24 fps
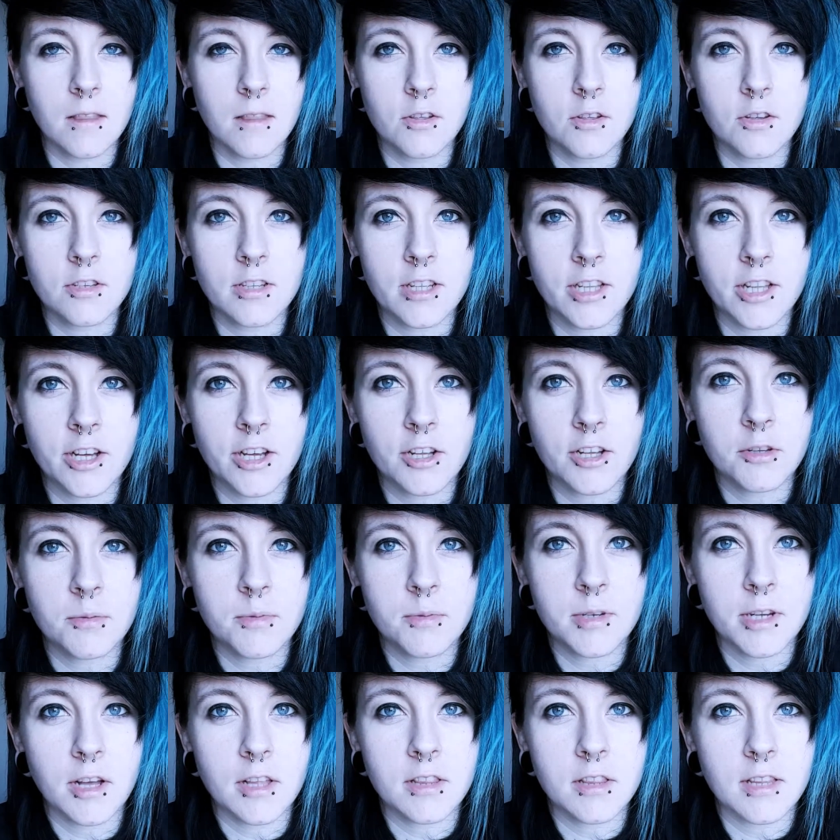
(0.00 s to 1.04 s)
Just a little
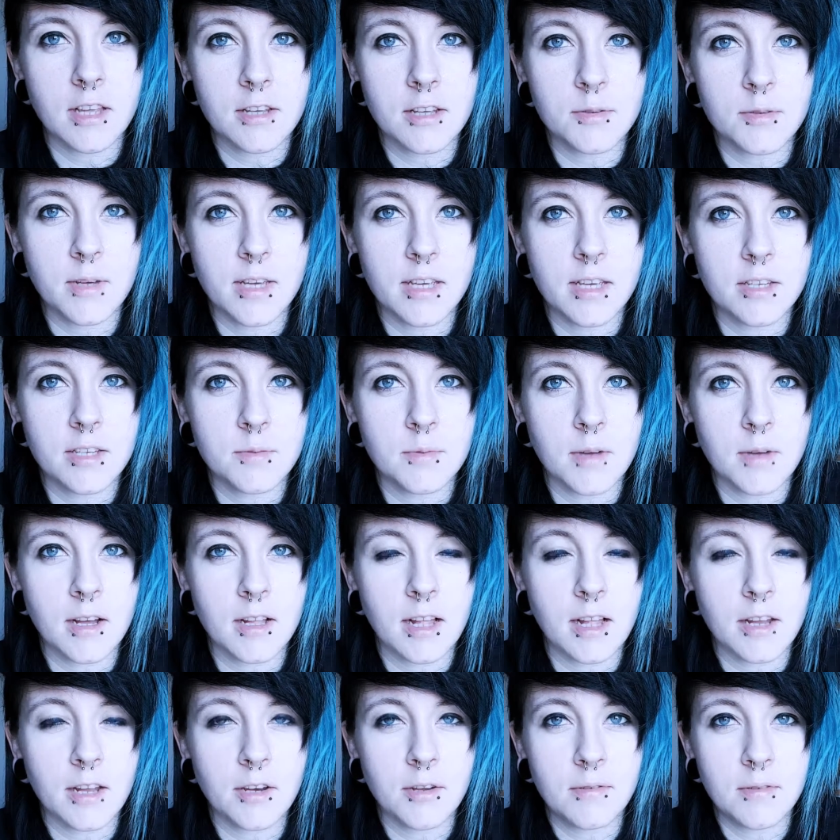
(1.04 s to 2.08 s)
update on last week as
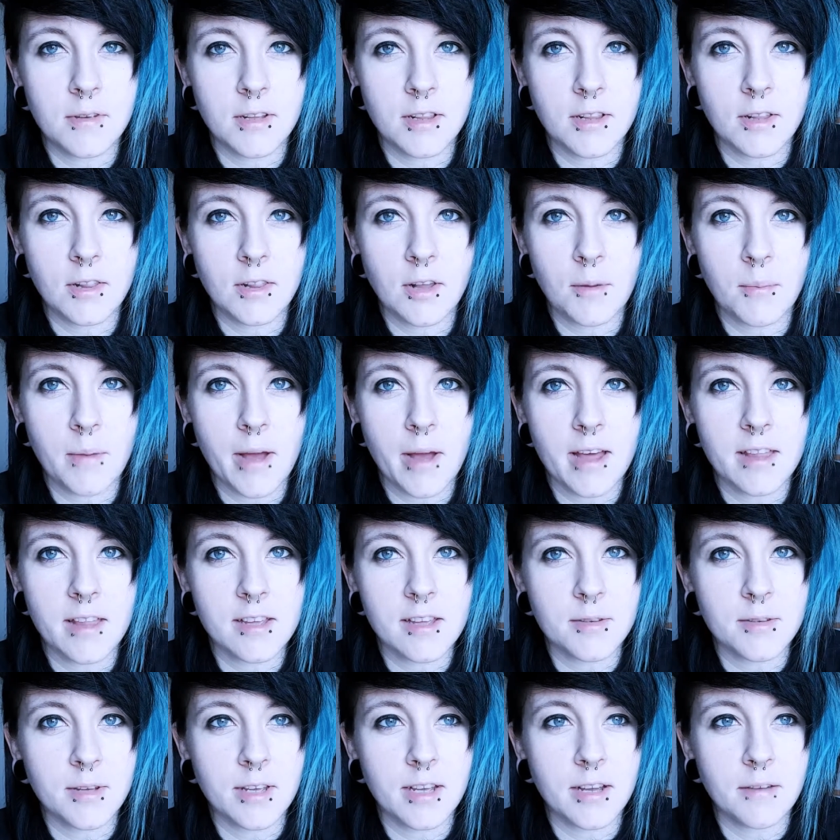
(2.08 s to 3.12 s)
well. I do feel a lot better
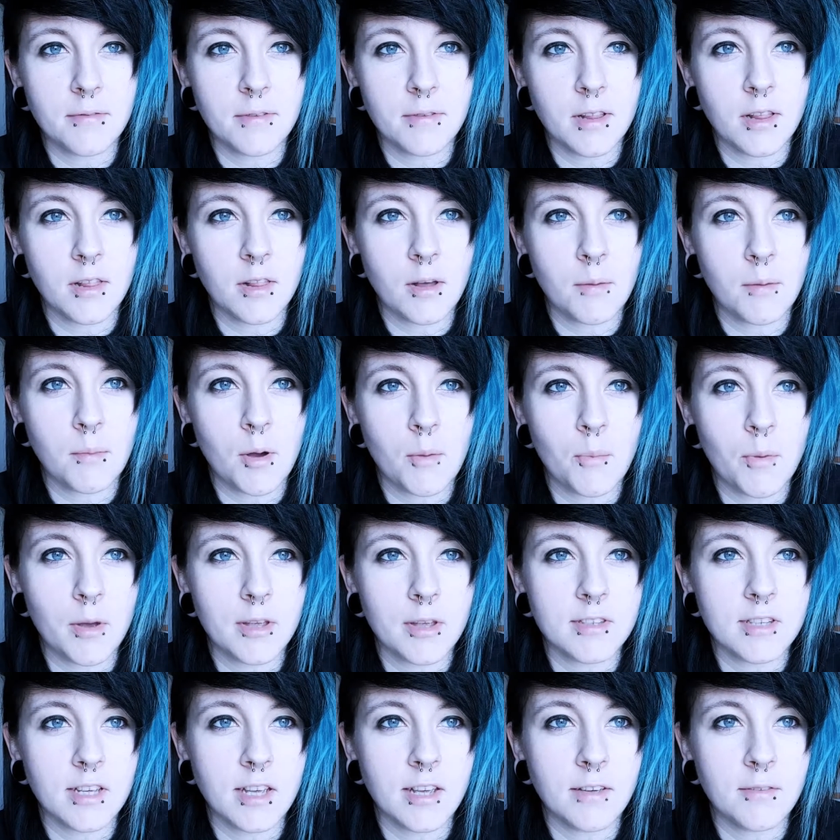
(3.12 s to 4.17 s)
this week. I feel a lot more
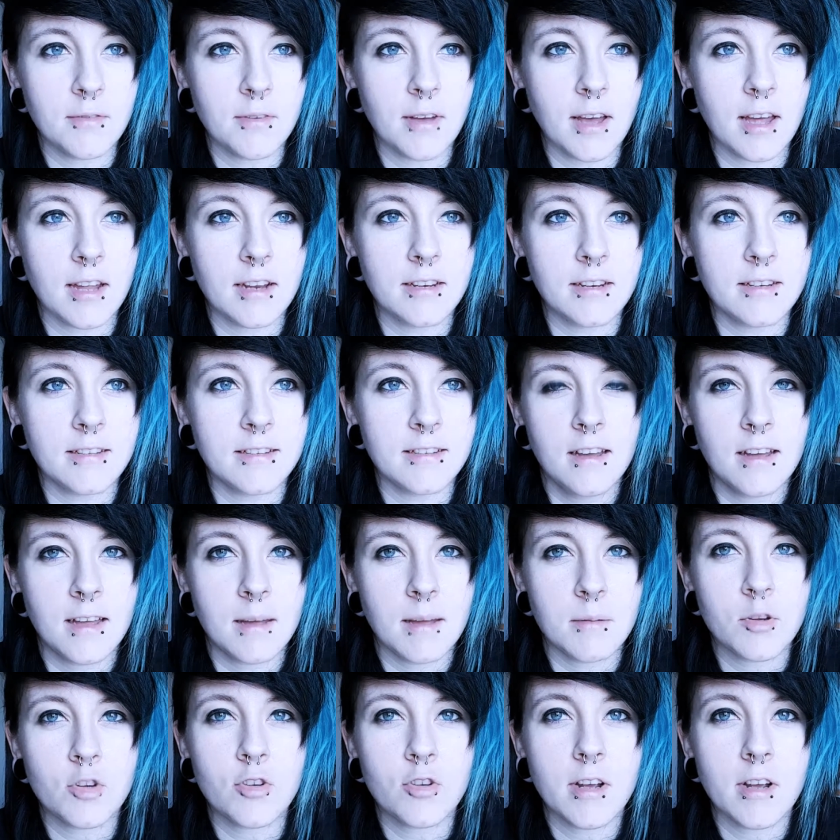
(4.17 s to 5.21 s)
positive, and
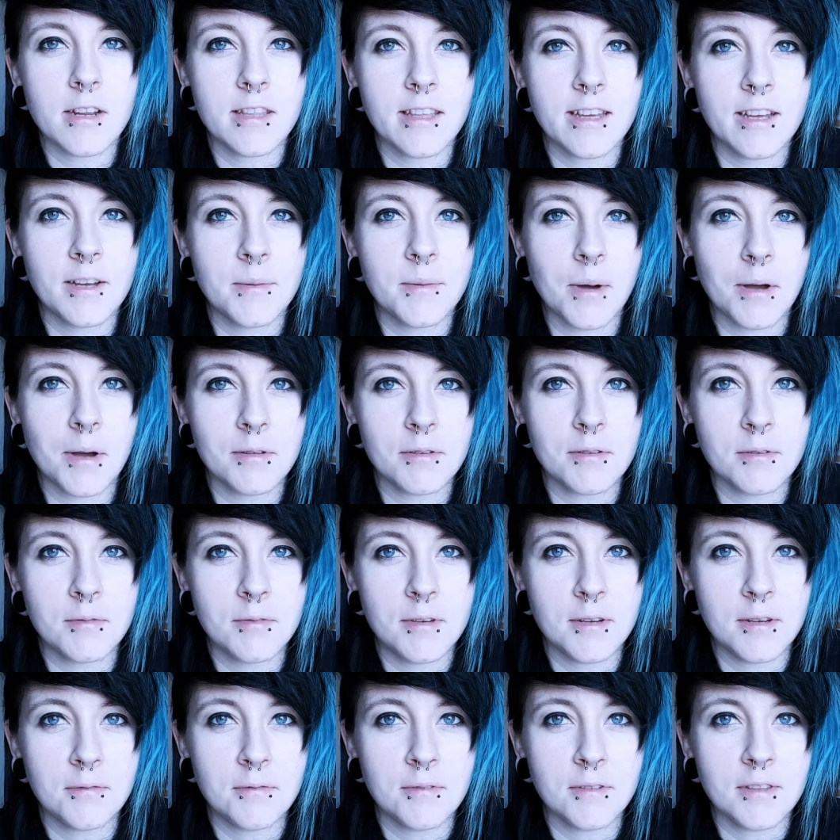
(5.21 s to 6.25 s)
I'm just trying to think about
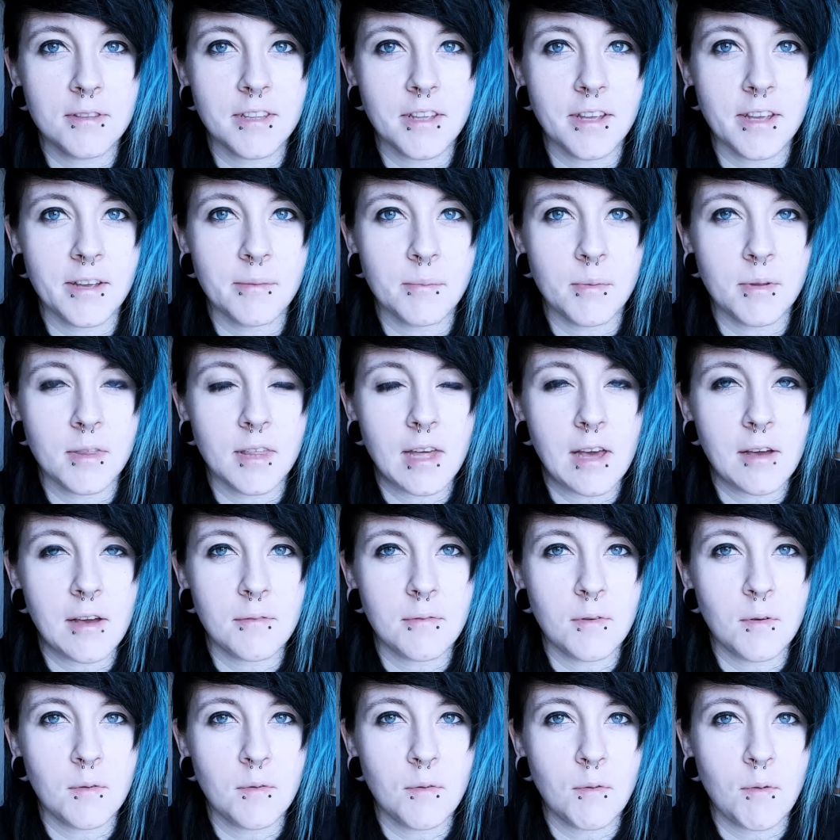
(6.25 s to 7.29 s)
stuff differently and be
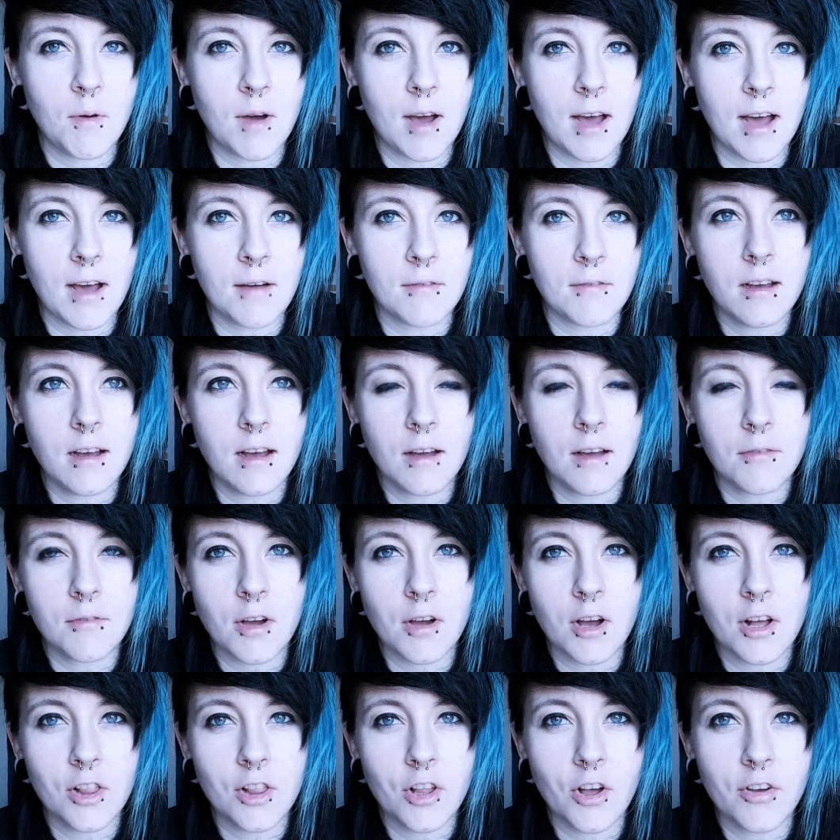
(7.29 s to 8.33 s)
thankful for what I have. I've
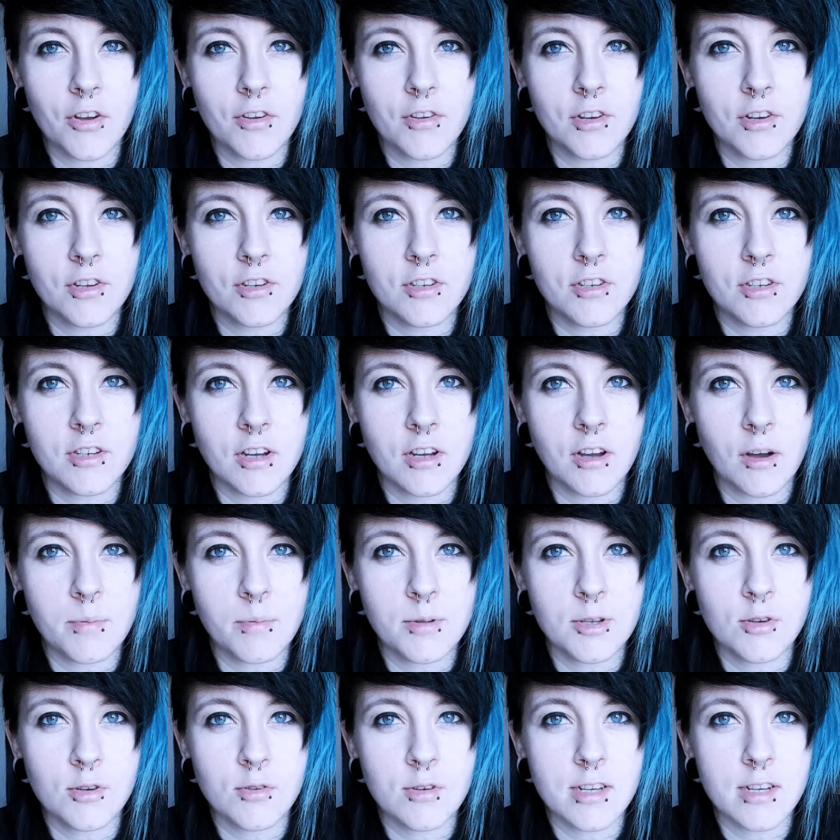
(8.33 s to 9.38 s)
got a lot of good
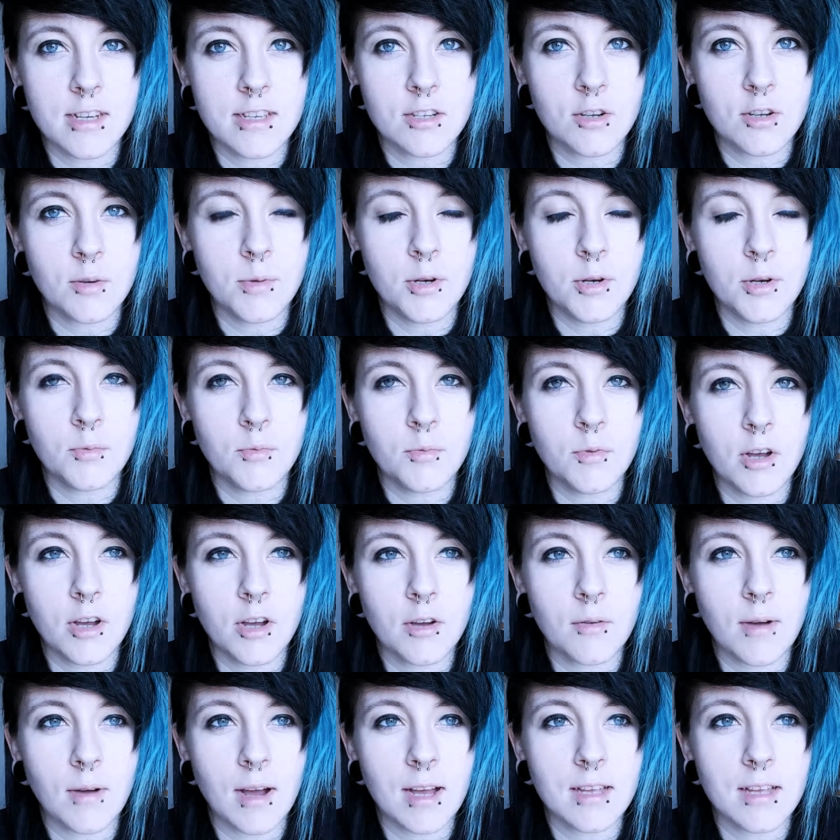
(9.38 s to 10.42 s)
opportunities coming up
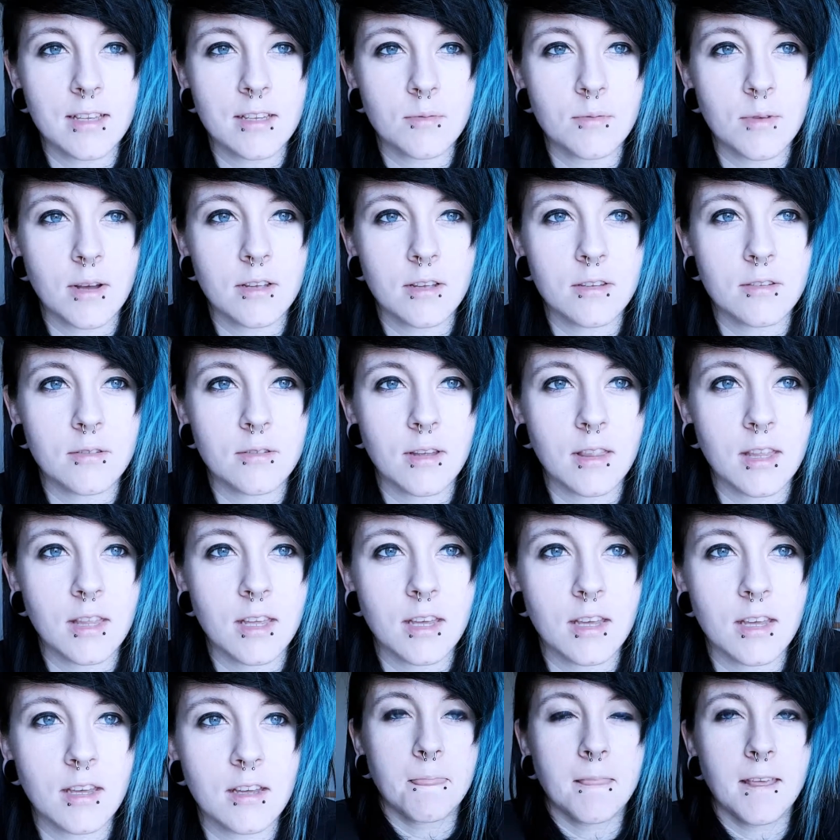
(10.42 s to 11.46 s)
work-wise as well, so I
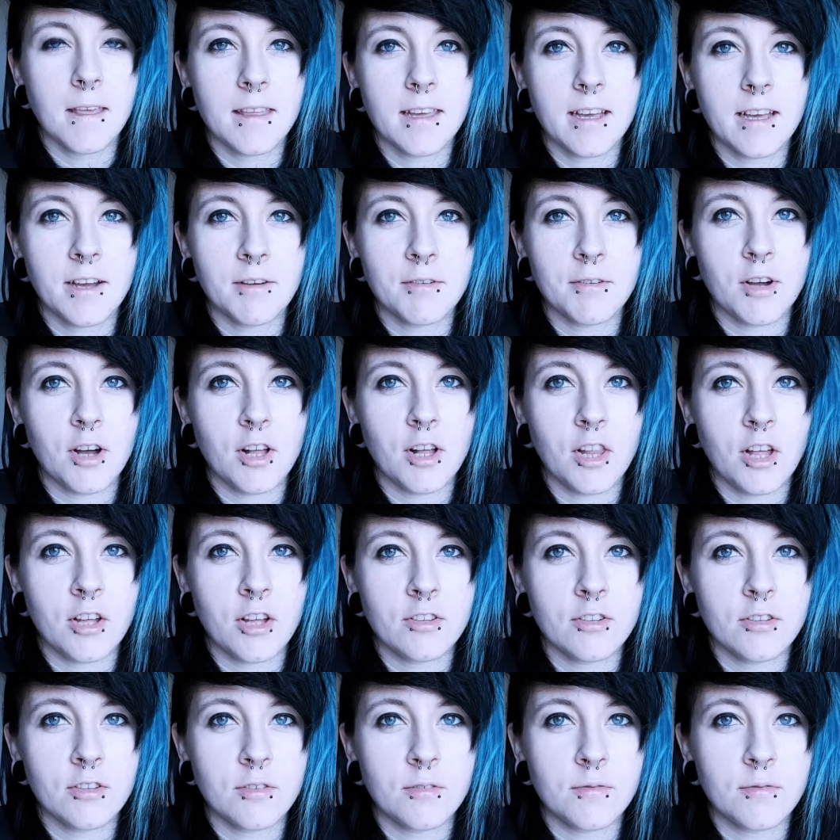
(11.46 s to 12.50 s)
think I've got a
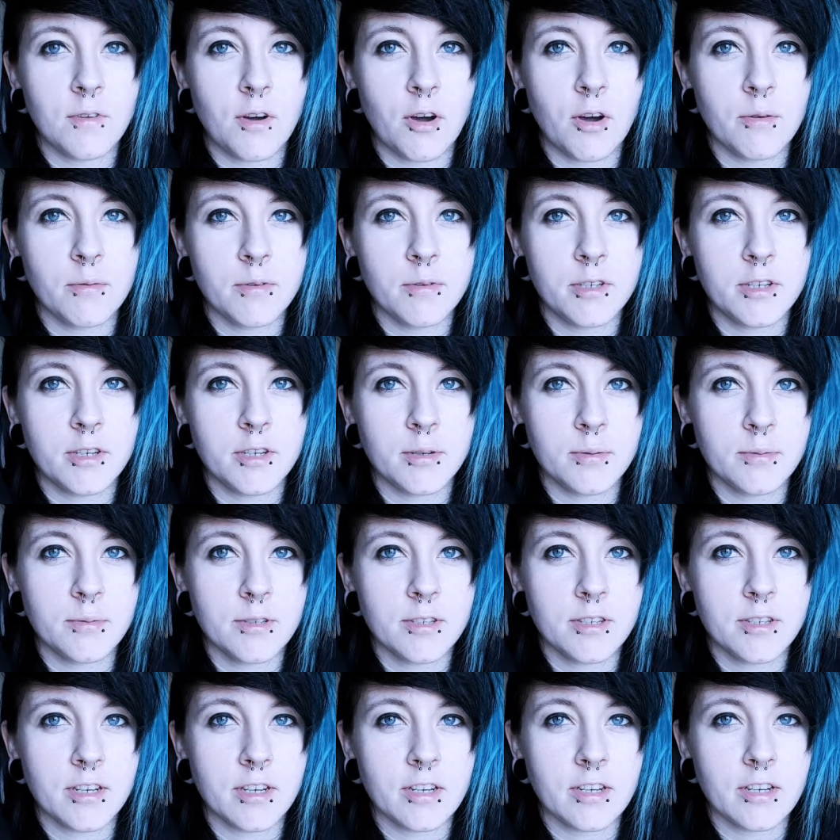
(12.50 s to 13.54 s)
lot to look forward to,
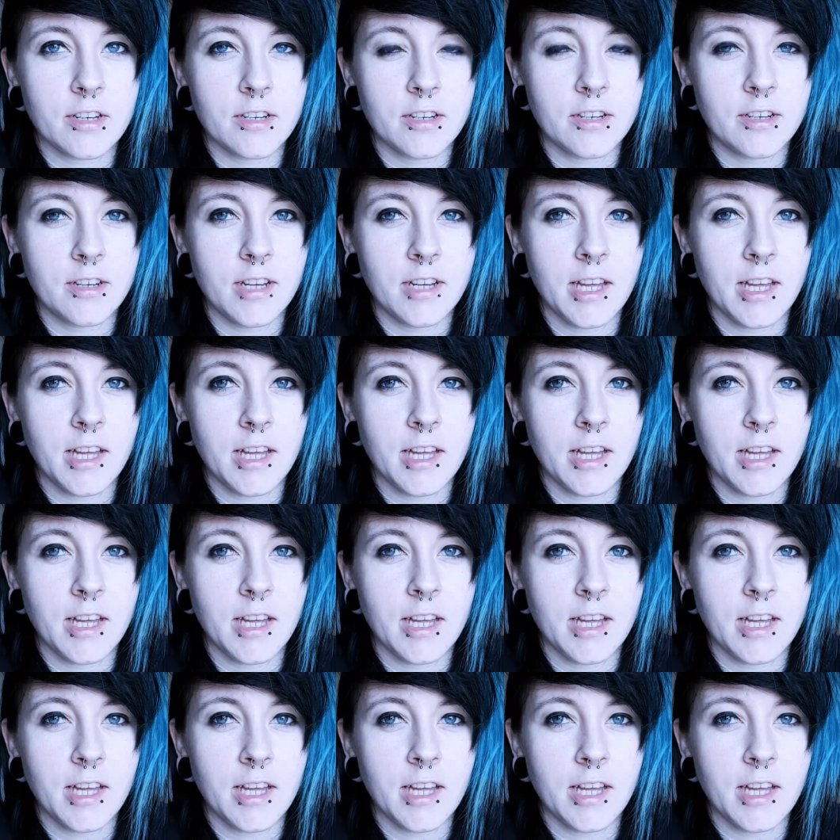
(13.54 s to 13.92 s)
so